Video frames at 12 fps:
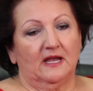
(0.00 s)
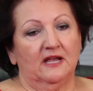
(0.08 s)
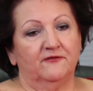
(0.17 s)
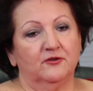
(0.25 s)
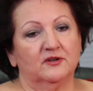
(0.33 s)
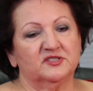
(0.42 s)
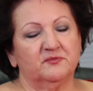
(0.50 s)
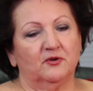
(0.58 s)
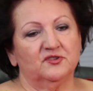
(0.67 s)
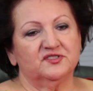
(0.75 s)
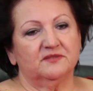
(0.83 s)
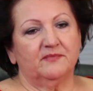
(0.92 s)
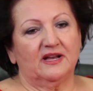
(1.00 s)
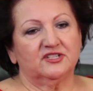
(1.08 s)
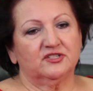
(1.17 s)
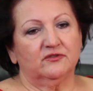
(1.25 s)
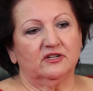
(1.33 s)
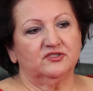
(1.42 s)
If you expose the
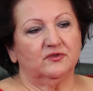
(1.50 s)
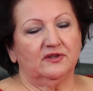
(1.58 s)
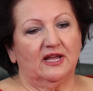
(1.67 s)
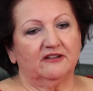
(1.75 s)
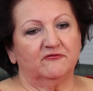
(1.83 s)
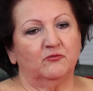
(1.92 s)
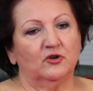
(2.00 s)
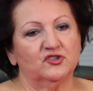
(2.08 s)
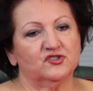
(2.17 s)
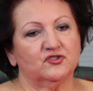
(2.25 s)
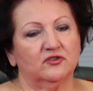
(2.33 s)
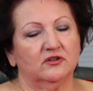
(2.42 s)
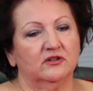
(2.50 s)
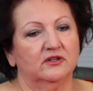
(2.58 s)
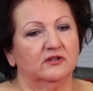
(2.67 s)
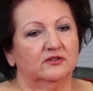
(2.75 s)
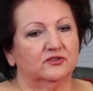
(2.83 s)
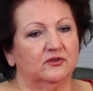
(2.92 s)
bacteria to a lot of moisture
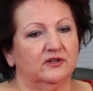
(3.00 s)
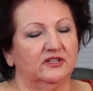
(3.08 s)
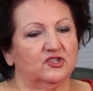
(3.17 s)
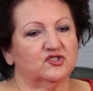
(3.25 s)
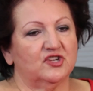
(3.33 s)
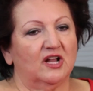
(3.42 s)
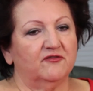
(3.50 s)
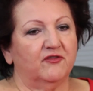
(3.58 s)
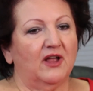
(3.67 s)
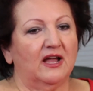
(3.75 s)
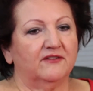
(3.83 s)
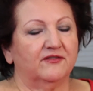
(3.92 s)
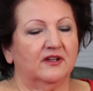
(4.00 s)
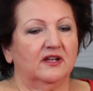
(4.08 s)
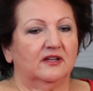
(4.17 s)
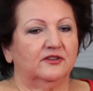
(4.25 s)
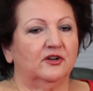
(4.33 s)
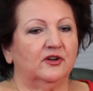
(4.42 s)
during the shelf life,
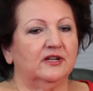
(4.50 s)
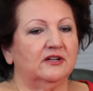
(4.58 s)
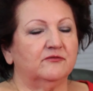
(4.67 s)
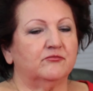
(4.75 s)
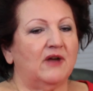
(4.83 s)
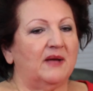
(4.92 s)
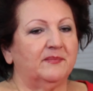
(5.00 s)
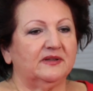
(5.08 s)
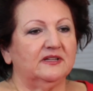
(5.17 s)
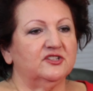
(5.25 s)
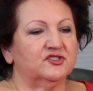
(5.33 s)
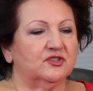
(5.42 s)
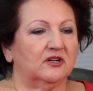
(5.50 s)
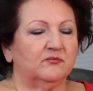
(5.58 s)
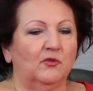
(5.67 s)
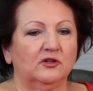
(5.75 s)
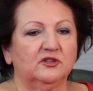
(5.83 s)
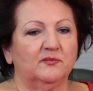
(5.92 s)
they're going to rapidly
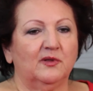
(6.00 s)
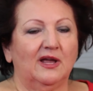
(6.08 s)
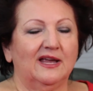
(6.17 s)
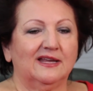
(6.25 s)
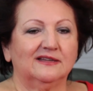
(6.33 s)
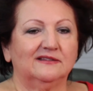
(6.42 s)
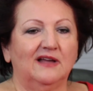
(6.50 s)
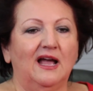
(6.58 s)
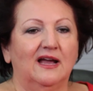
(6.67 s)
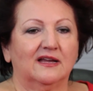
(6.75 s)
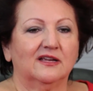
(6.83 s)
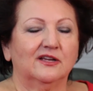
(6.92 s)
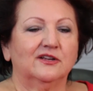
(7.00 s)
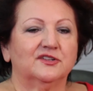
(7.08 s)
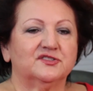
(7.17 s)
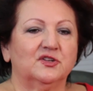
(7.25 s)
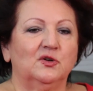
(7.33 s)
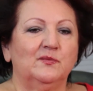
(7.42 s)
start multiplying and die.
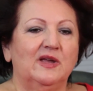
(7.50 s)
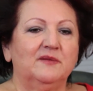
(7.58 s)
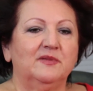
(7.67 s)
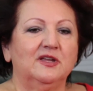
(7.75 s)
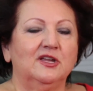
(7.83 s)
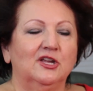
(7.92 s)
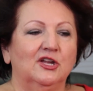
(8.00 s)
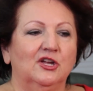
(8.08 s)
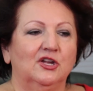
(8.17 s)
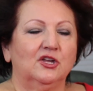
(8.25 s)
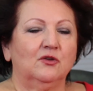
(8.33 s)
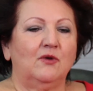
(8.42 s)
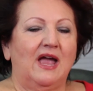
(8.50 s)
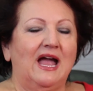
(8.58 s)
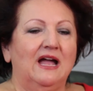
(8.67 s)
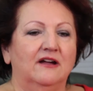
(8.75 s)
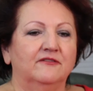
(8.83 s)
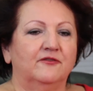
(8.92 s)
So maybe you
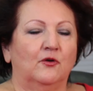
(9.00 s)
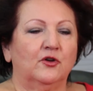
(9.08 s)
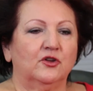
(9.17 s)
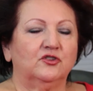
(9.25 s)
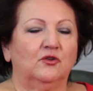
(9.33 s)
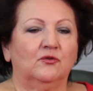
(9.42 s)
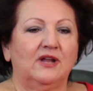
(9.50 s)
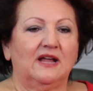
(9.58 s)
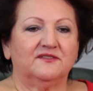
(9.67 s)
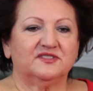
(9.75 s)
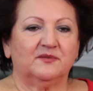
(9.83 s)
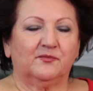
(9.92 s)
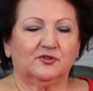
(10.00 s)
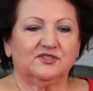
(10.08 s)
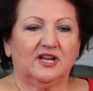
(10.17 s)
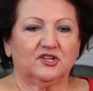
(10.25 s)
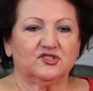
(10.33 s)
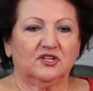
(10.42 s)
have or you don't have some
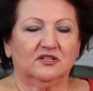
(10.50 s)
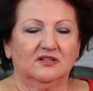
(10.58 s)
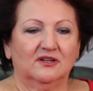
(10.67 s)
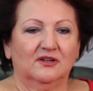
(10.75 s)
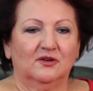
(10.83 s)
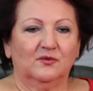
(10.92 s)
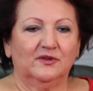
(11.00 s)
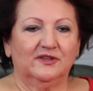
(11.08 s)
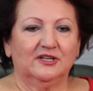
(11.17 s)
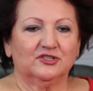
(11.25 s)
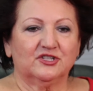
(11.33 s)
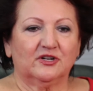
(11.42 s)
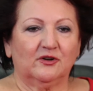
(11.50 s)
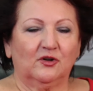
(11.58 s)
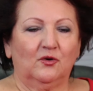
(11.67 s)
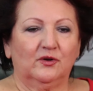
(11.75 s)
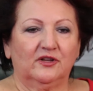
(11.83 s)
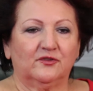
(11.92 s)
protection with the enteric
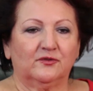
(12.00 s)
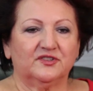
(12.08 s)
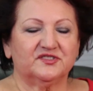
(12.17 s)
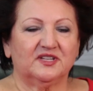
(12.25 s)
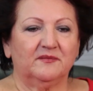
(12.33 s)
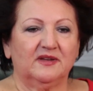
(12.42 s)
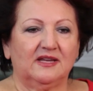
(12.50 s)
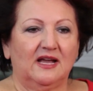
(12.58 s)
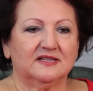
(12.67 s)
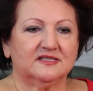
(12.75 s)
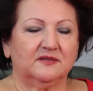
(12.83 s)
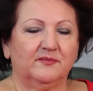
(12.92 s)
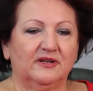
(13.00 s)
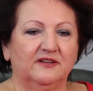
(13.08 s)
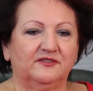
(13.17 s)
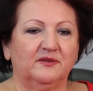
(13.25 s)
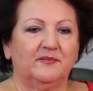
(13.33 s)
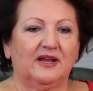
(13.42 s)
coating through the stomach acid, but
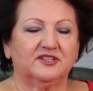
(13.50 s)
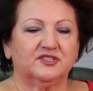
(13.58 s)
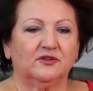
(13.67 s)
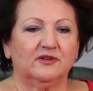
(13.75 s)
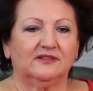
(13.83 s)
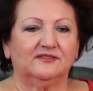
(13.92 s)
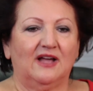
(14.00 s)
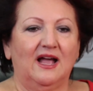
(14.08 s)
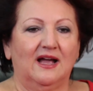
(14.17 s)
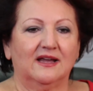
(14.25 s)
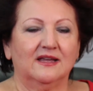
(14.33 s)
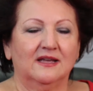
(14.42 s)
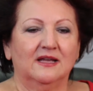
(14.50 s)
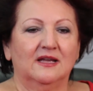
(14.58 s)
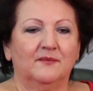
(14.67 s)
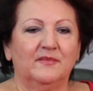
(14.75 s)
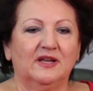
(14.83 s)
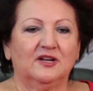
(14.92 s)
if the bacteria die
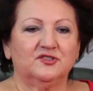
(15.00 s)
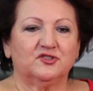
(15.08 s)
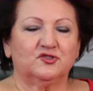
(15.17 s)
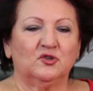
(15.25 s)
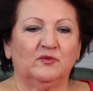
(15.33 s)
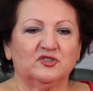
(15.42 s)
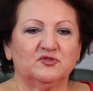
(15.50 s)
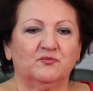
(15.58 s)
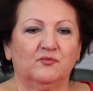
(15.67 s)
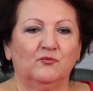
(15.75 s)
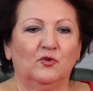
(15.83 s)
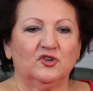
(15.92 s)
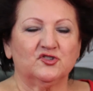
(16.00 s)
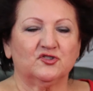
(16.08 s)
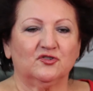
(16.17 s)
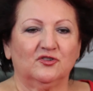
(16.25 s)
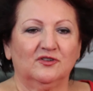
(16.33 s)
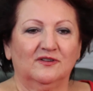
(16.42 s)
because there's too much
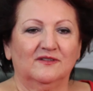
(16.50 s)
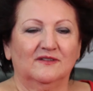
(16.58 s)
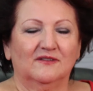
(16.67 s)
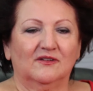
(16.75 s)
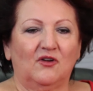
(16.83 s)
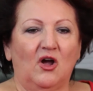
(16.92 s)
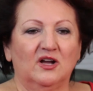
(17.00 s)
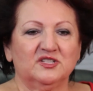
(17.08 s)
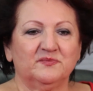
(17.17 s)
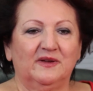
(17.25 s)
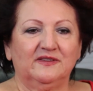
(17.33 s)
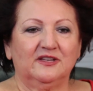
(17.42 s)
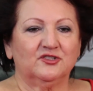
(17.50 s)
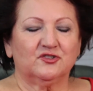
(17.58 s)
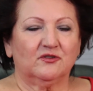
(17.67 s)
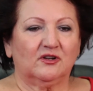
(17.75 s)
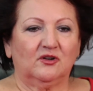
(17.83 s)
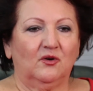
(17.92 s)
moisture caused by the
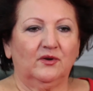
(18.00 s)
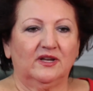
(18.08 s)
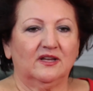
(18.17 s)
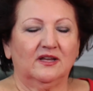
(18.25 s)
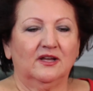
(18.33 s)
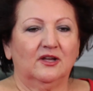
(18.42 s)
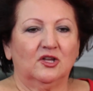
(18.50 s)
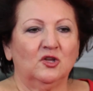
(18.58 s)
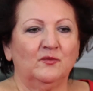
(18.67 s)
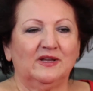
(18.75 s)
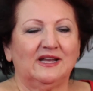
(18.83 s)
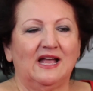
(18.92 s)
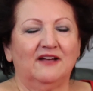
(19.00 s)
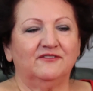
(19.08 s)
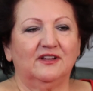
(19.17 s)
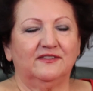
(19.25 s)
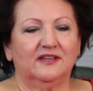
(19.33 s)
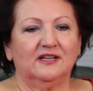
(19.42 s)
enteric coating, you may
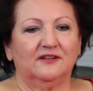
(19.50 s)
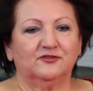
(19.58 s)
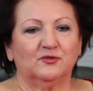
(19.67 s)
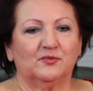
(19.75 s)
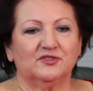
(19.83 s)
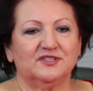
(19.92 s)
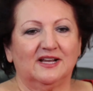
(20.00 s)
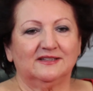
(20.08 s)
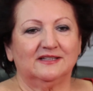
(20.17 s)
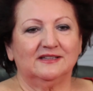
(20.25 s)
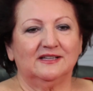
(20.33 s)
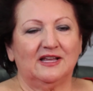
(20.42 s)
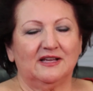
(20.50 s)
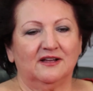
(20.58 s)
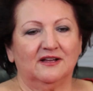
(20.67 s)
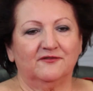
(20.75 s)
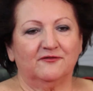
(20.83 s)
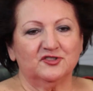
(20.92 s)
have nothing left to protect in the
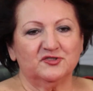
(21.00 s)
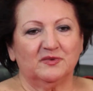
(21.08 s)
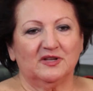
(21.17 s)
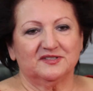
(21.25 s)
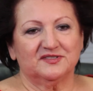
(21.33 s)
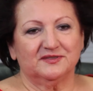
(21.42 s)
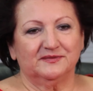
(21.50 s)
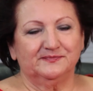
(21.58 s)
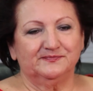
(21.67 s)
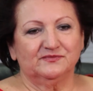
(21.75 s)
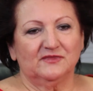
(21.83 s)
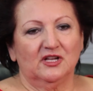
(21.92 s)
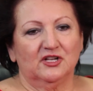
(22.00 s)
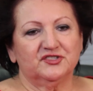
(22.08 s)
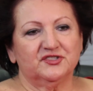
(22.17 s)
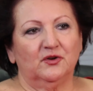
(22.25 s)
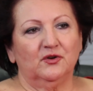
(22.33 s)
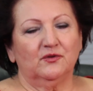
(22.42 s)
uh, first place.
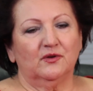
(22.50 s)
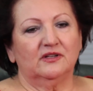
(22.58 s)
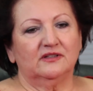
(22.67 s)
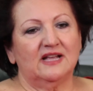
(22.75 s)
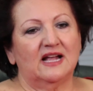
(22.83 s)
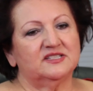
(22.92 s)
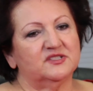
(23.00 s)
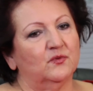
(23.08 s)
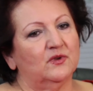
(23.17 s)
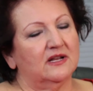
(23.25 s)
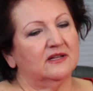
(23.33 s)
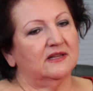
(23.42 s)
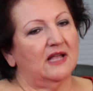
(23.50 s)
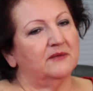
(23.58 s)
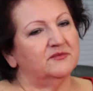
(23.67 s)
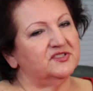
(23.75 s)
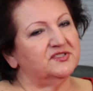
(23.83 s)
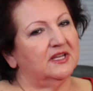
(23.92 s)
So that's what I,
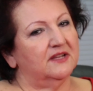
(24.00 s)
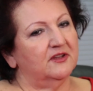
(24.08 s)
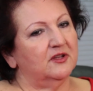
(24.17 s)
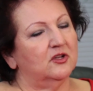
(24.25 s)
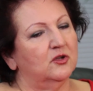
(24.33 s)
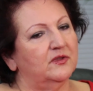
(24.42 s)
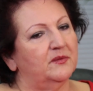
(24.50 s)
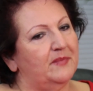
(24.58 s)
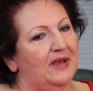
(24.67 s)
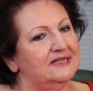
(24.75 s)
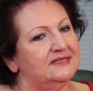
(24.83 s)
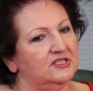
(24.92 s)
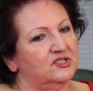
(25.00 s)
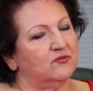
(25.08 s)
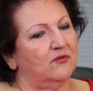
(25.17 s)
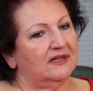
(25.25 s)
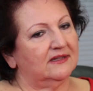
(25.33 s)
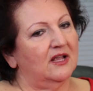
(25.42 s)
I'm just giving you the
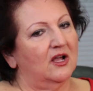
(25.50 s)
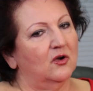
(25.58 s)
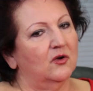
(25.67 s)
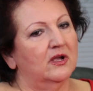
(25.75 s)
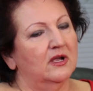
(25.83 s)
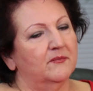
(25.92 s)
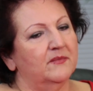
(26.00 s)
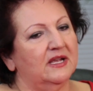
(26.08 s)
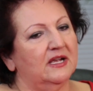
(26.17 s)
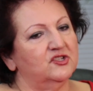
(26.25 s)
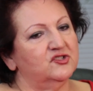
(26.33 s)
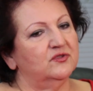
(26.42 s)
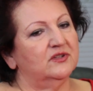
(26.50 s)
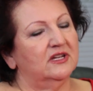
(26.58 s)
basics right now because you